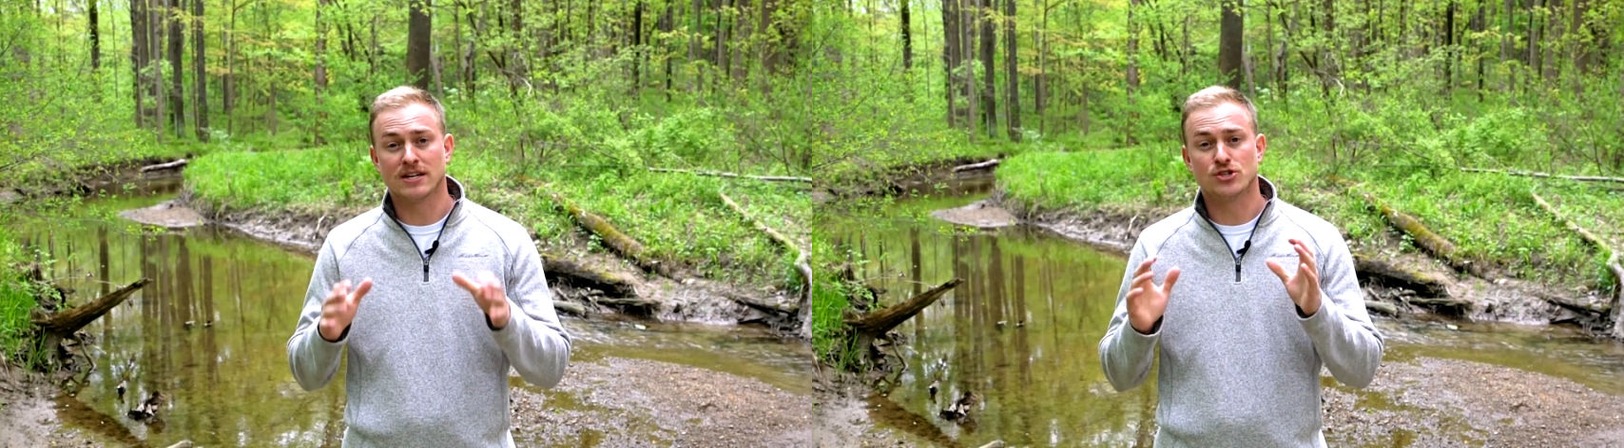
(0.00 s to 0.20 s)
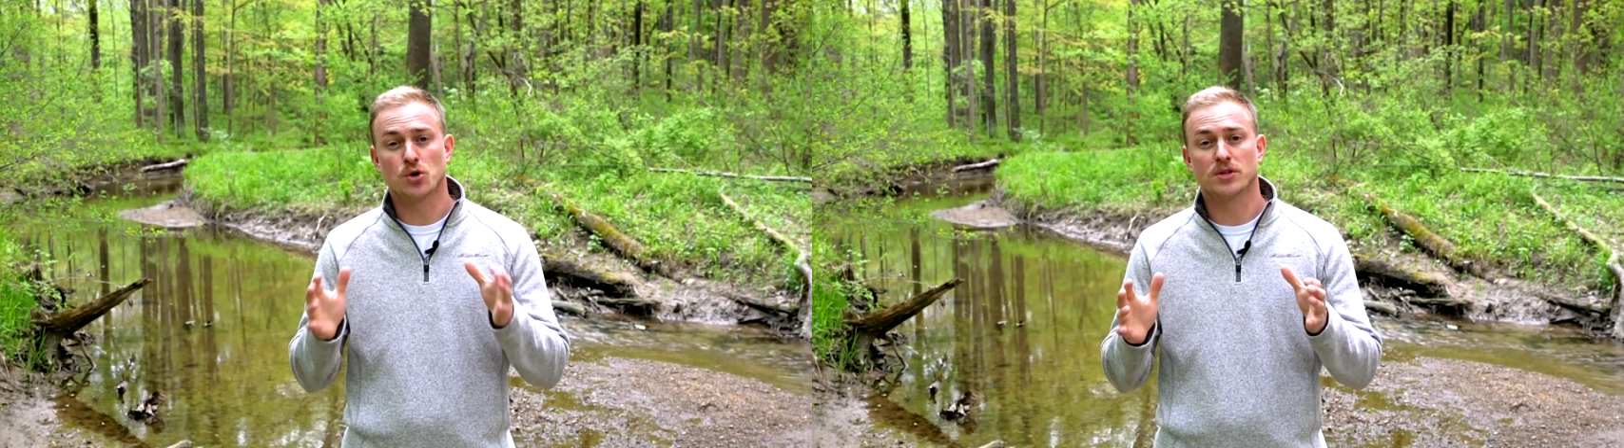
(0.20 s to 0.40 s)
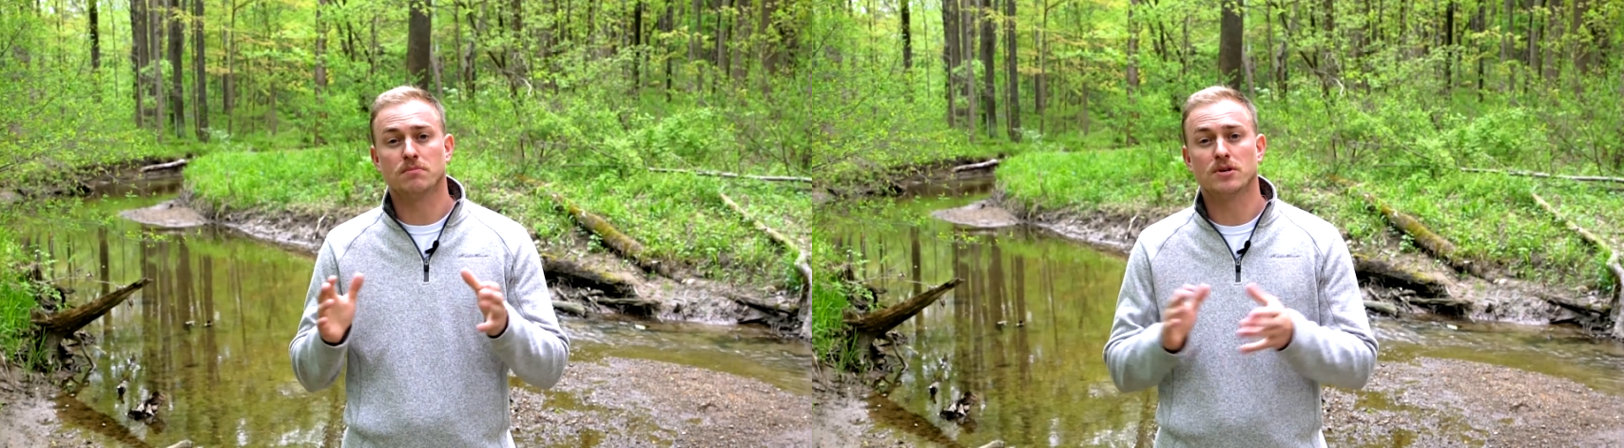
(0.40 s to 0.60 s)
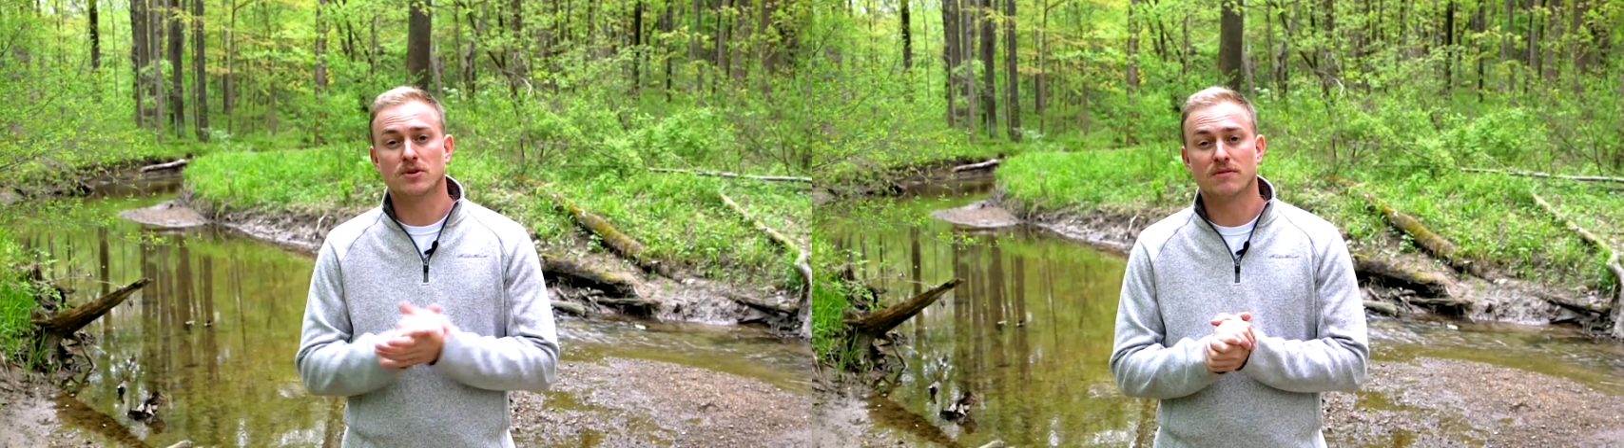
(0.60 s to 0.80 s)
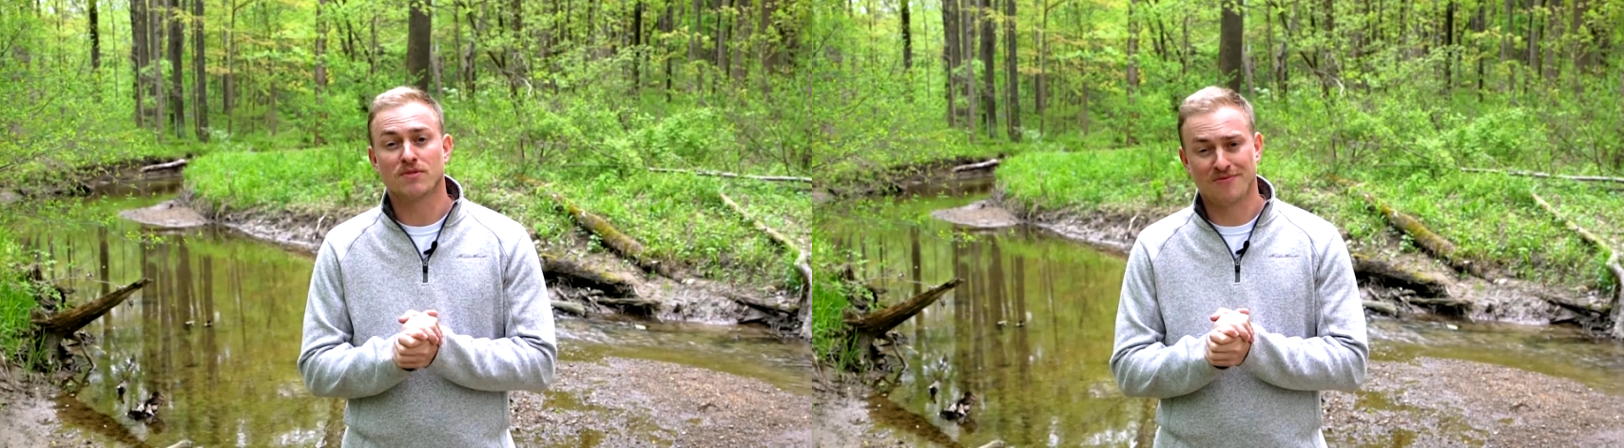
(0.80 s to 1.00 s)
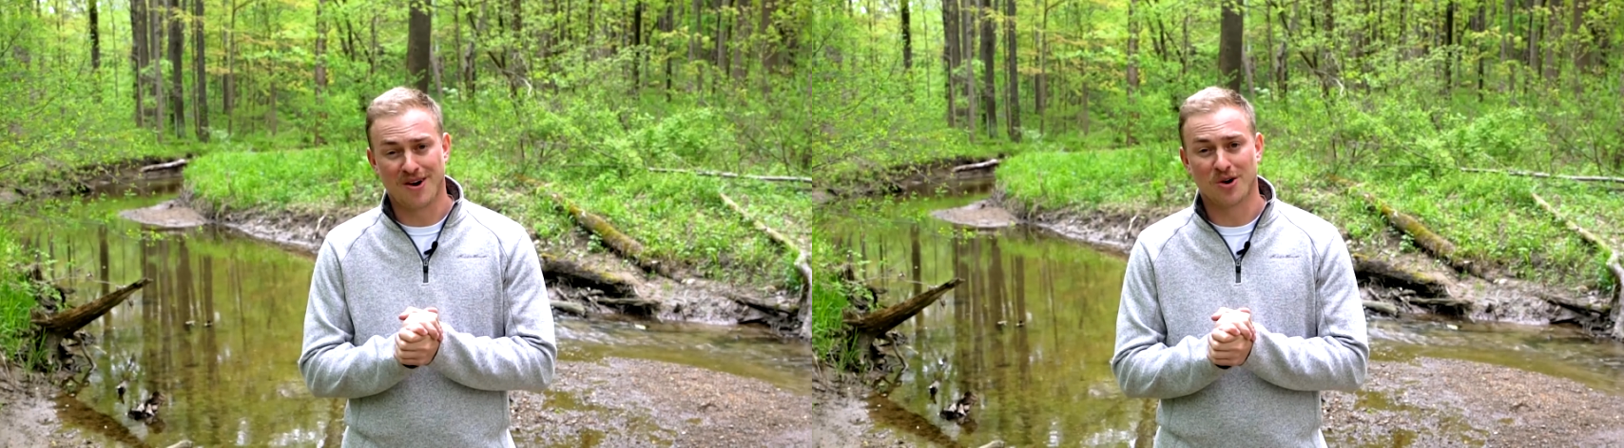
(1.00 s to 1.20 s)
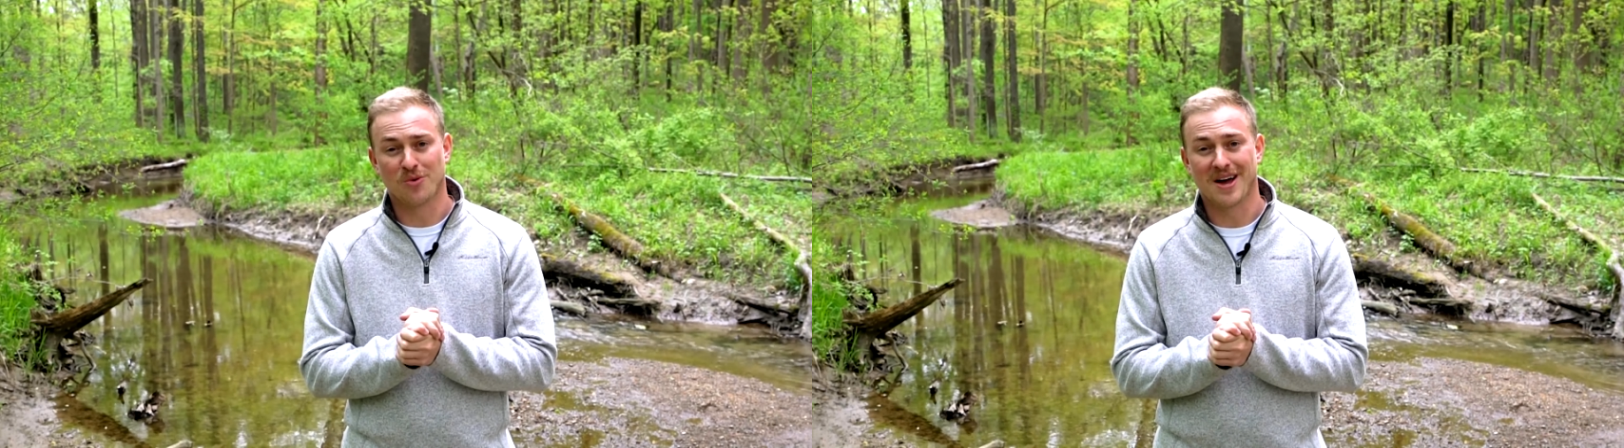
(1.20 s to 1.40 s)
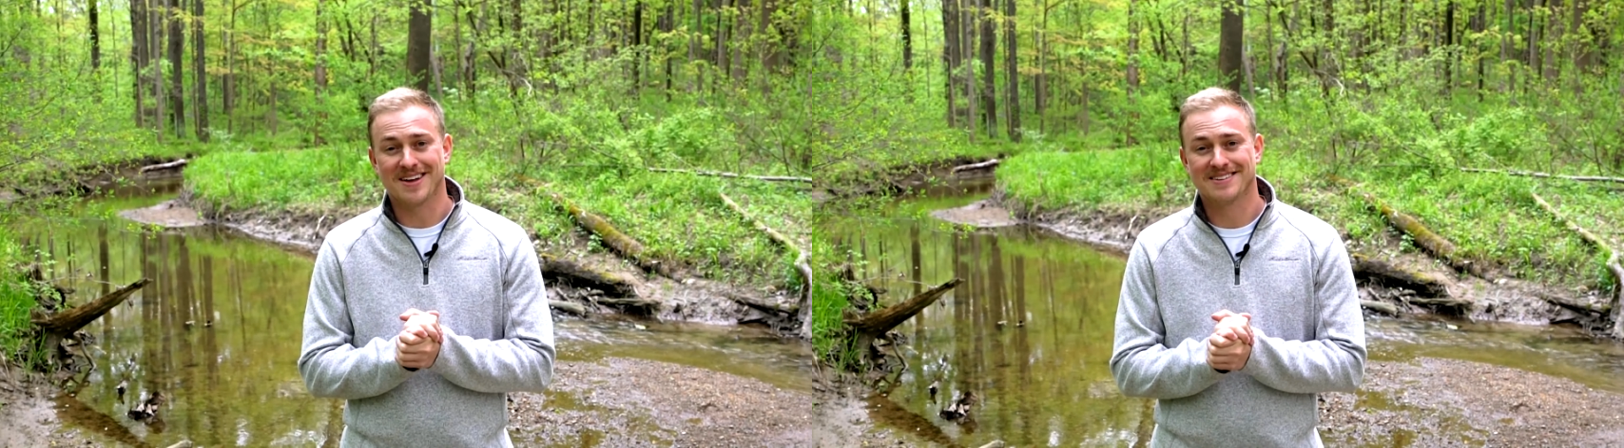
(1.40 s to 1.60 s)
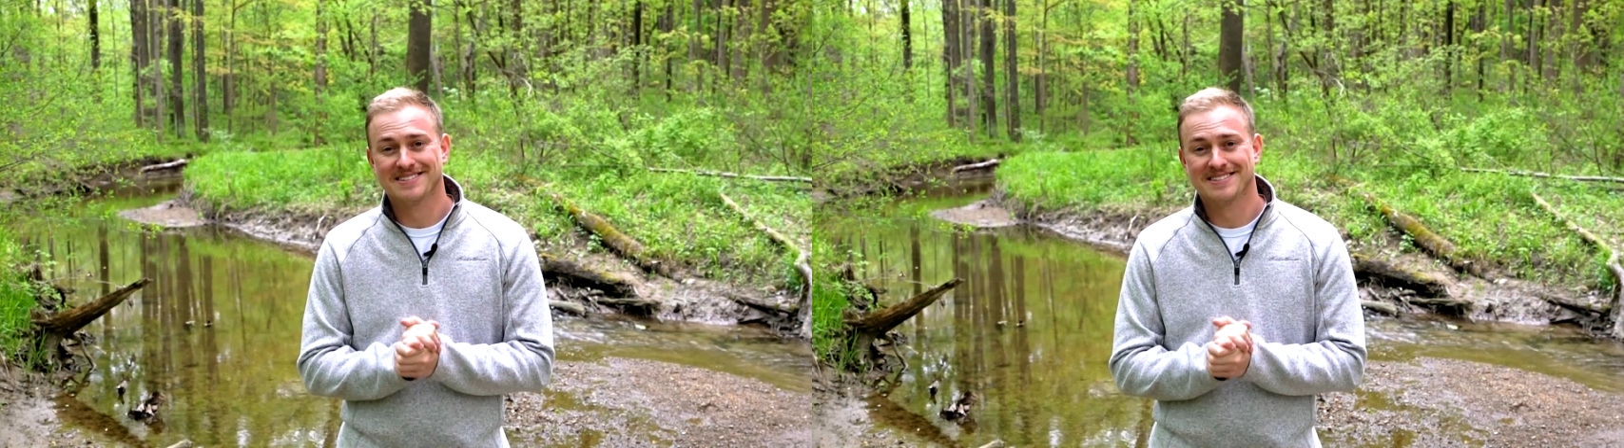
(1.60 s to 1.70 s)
enjoy the beauty from far away.